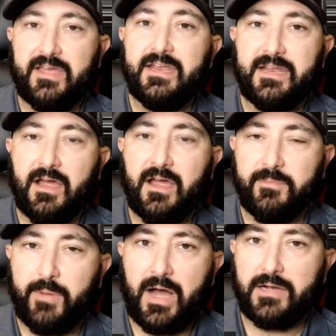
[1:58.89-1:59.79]
in every
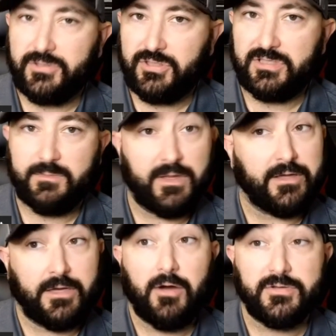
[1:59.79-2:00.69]
box just to be
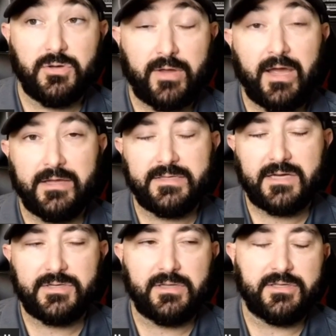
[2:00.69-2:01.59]
like, no, it's okay. It's
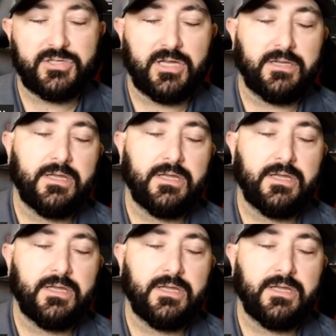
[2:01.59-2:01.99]
actually legit.